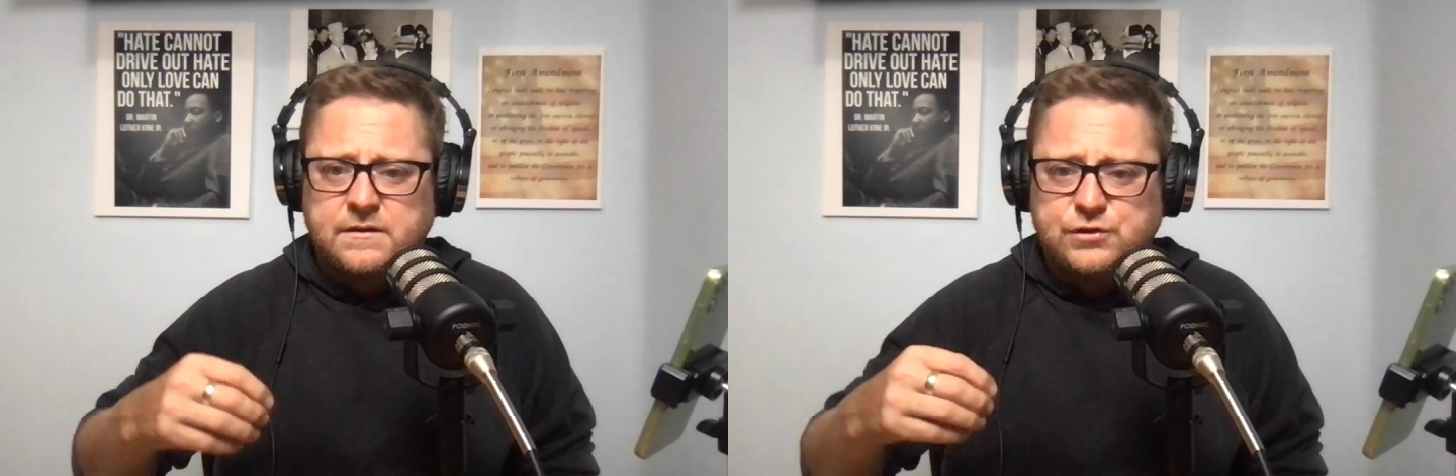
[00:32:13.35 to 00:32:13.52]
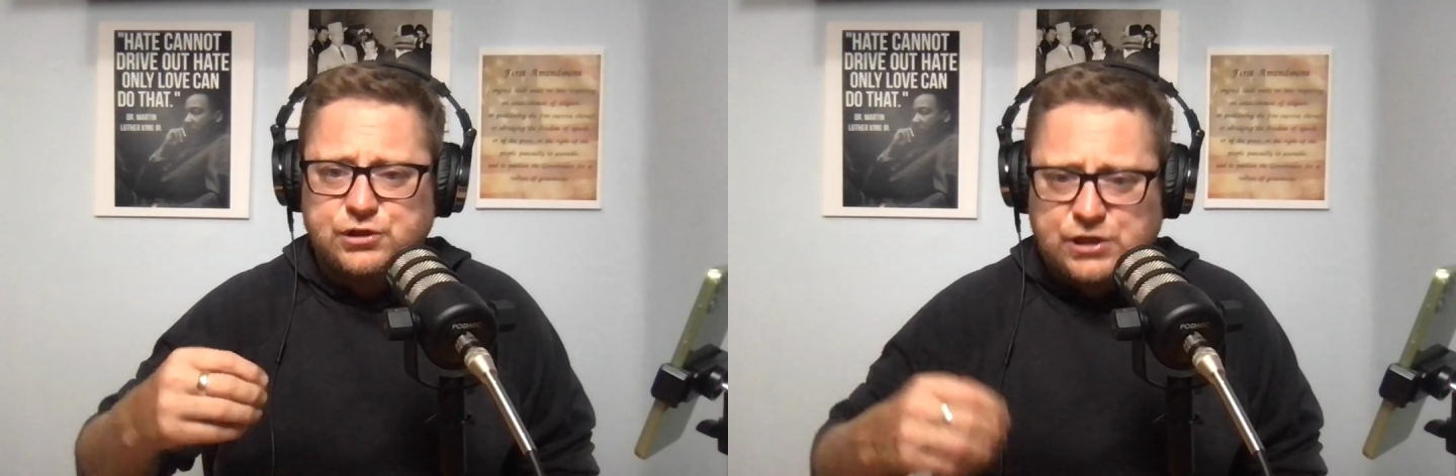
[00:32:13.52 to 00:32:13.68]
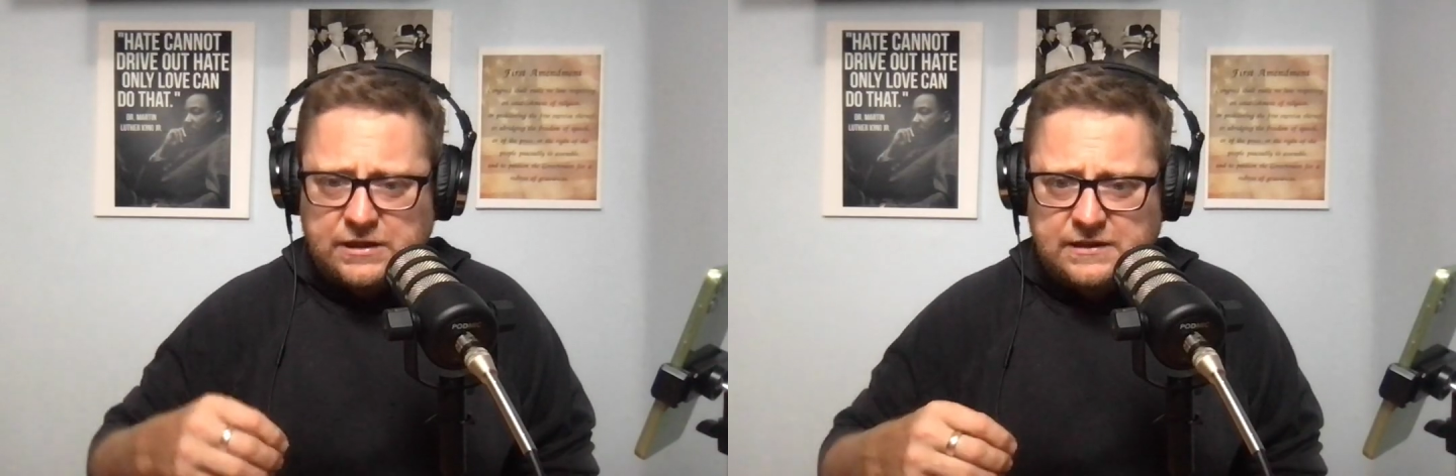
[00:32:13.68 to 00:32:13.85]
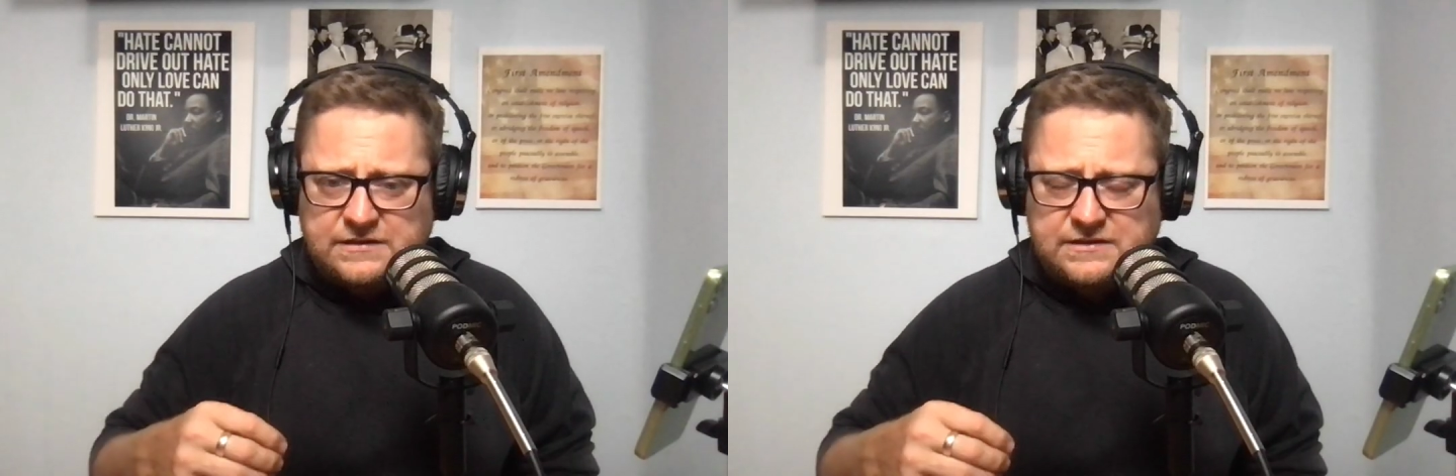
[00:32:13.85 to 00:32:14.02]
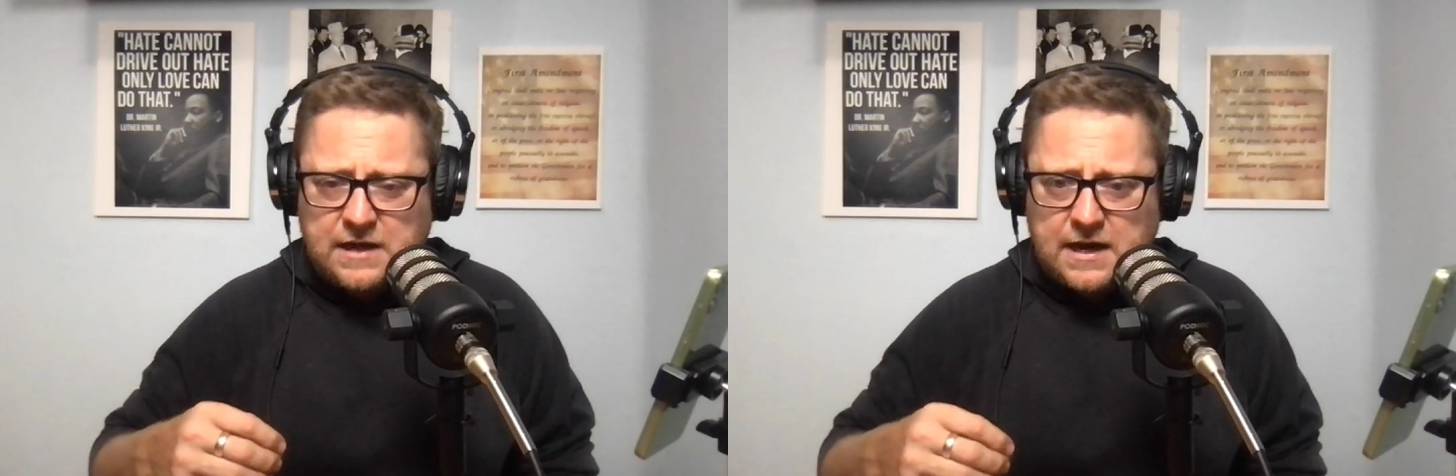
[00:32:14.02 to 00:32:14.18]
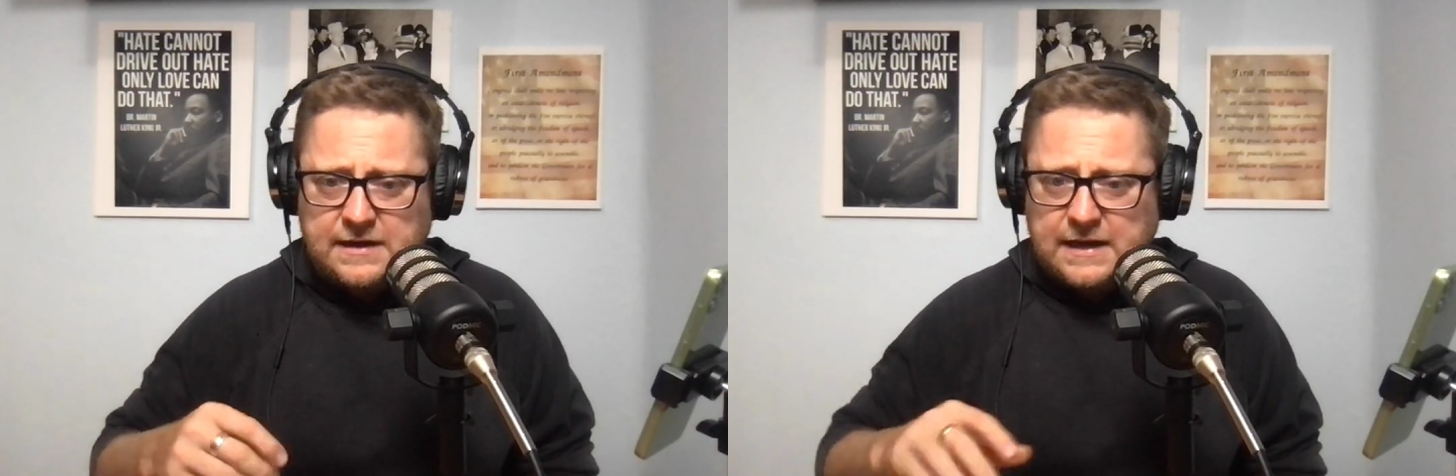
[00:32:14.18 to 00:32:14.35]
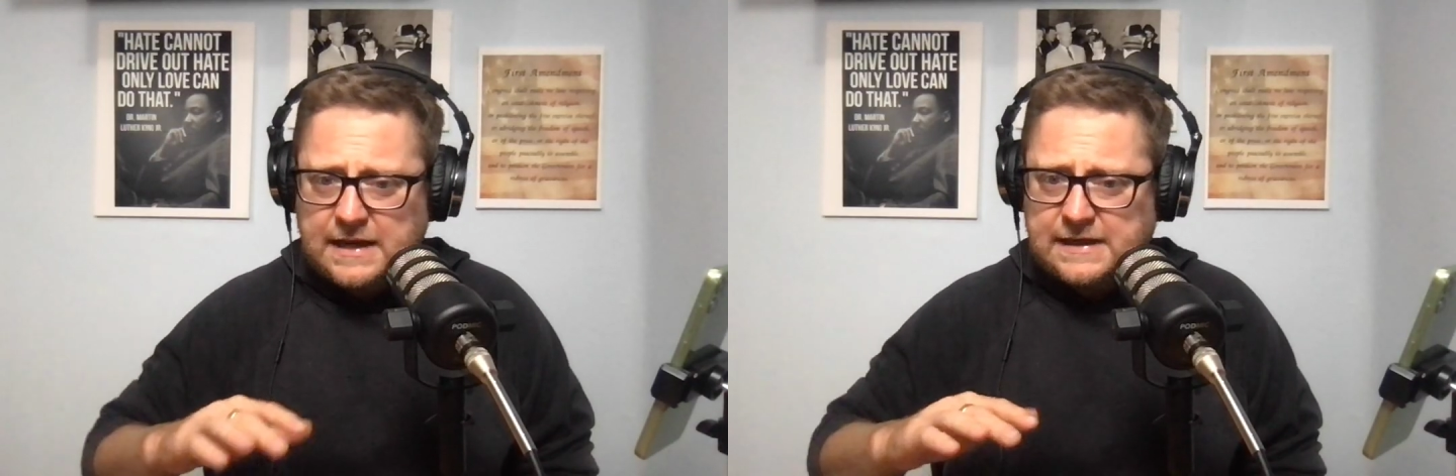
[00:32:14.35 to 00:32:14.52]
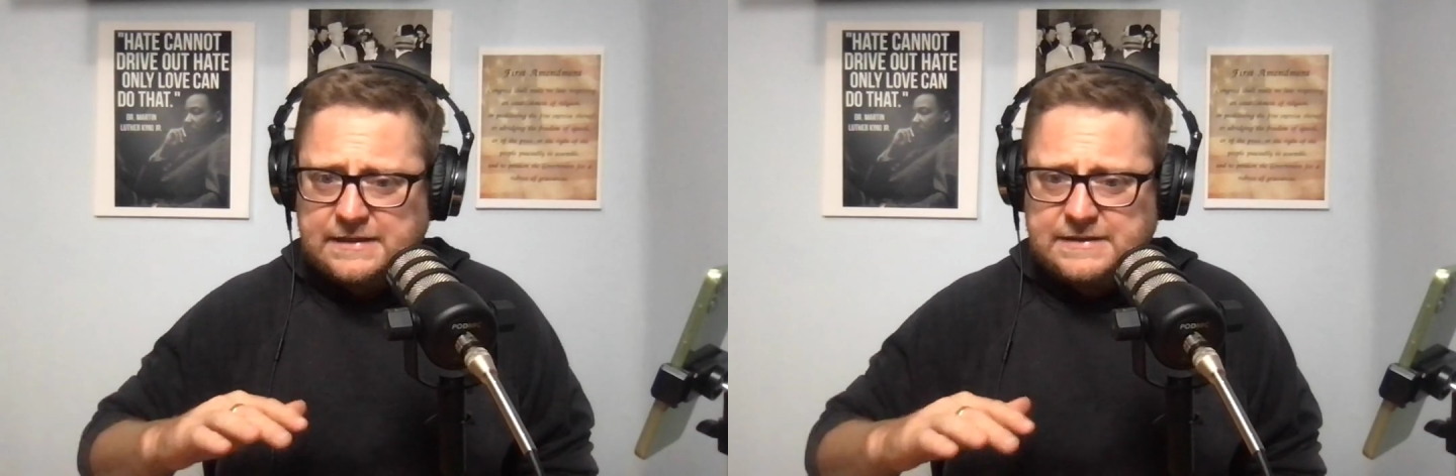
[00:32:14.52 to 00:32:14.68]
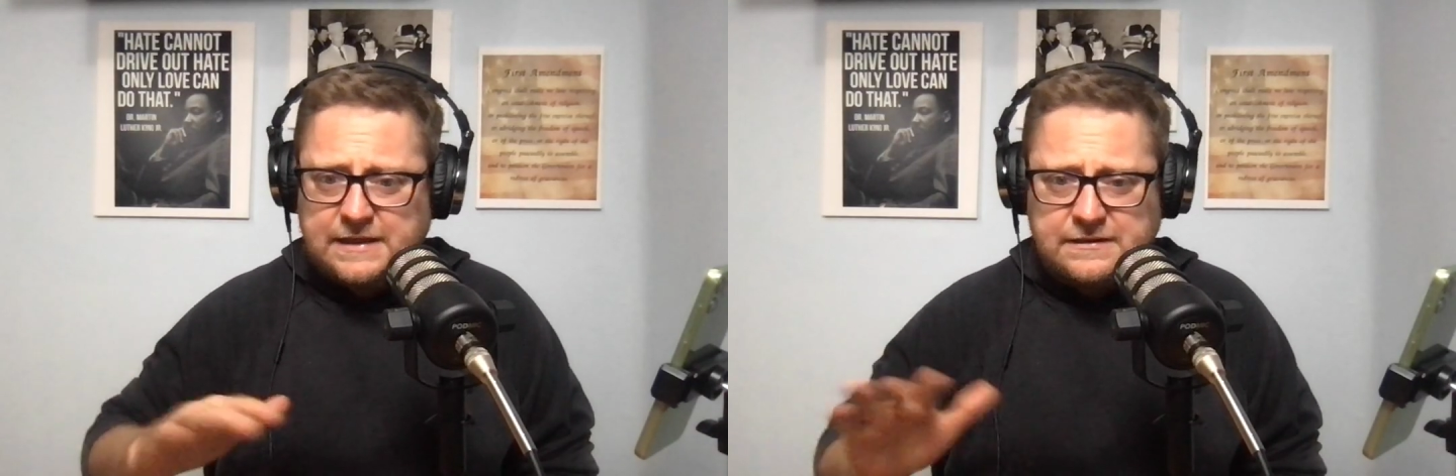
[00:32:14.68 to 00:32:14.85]
genocide, and
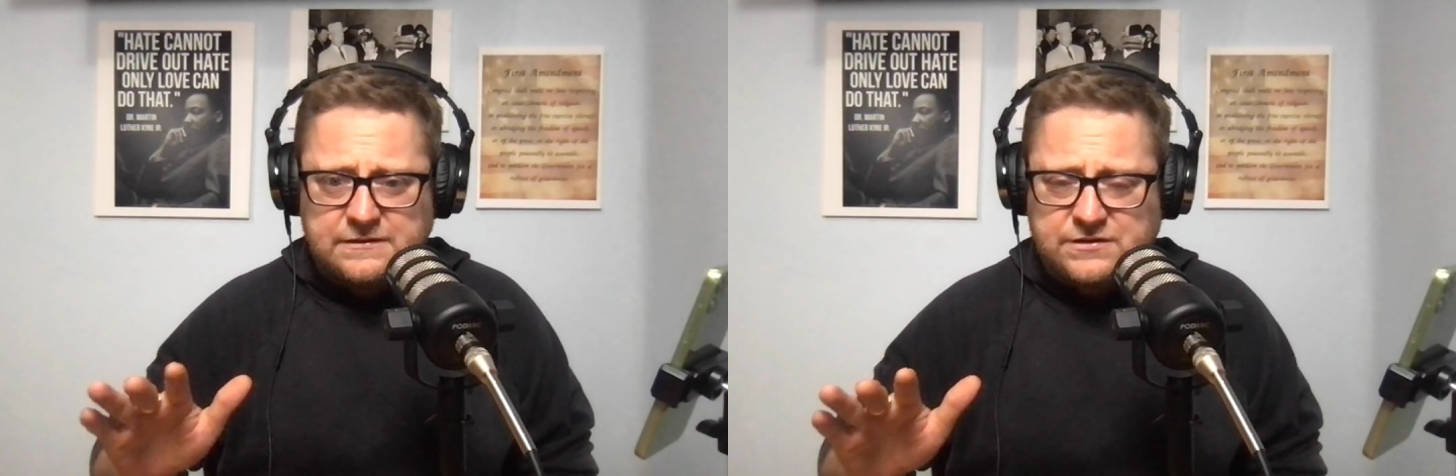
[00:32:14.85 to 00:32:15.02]
it didn't